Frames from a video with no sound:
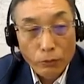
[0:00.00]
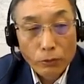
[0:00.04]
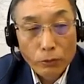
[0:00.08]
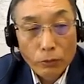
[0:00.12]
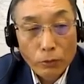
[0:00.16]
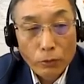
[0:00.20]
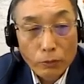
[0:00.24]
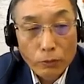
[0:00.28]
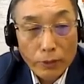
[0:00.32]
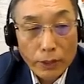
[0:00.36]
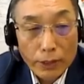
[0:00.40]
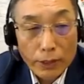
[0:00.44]
is
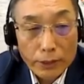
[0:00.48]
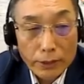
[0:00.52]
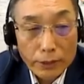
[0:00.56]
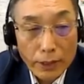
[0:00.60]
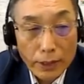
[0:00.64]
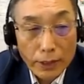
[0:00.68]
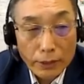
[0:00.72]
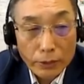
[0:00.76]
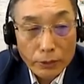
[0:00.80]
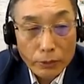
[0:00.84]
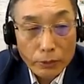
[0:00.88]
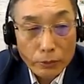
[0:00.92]
a
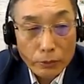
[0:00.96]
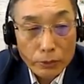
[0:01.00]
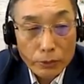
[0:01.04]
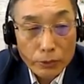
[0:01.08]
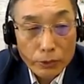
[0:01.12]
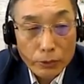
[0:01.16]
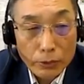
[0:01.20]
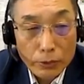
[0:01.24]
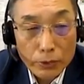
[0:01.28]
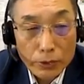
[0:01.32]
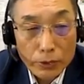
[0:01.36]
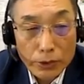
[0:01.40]
target of the
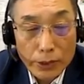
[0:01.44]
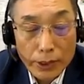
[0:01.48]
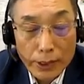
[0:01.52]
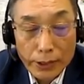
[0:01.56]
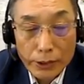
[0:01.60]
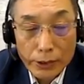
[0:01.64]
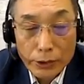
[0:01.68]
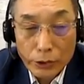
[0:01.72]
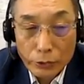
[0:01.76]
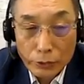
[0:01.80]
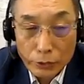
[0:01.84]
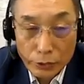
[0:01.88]

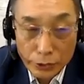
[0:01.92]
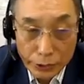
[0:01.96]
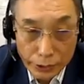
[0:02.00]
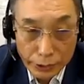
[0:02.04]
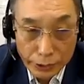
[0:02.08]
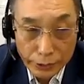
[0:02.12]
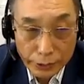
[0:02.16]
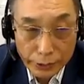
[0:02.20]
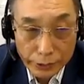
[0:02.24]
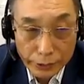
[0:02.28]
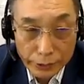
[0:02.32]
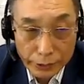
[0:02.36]
education.
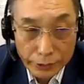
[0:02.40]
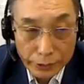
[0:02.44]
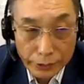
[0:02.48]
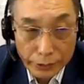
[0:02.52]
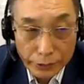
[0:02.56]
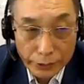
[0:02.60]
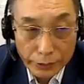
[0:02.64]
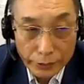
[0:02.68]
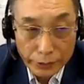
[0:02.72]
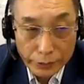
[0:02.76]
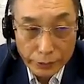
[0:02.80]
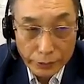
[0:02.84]

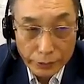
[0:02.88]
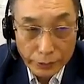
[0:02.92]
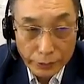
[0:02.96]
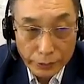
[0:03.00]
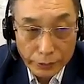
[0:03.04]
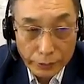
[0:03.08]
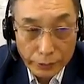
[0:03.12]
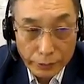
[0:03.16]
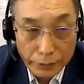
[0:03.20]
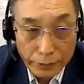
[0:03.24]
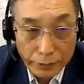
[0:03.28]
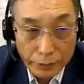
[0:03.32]

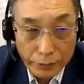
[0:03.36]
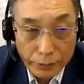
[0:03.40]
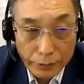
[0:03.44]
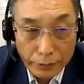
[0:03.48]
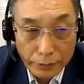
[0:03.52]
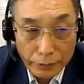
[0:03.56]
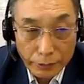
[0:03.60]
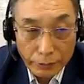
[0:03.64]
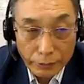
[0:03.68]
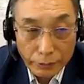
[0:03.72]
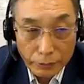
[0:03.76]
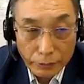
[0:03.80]
On
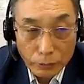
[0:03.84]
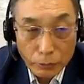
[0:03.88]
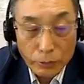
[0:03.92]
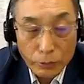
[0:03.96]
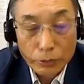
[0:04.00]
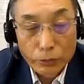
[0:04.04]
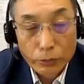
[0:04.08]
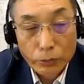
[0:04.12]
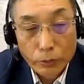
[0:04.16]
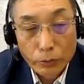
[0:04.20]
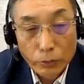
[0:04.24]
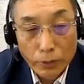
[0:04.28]
the other
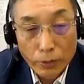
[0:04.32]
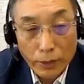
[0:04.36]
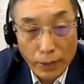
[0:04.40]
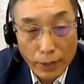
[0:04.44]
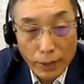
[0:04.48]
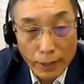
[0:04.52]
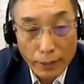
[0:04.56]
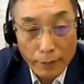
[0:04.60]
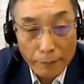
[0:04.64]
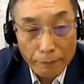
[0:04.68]
hand,